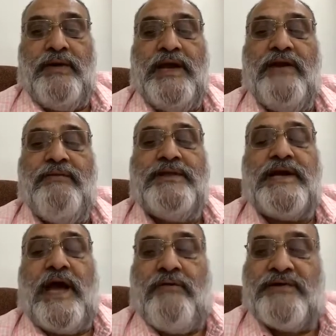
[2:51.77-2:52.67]
lived in the
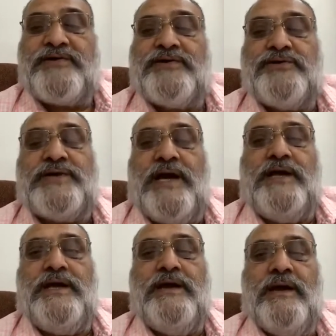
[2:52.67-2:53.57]
diverse
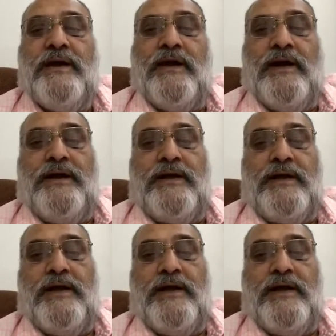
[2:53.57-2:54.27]
society, and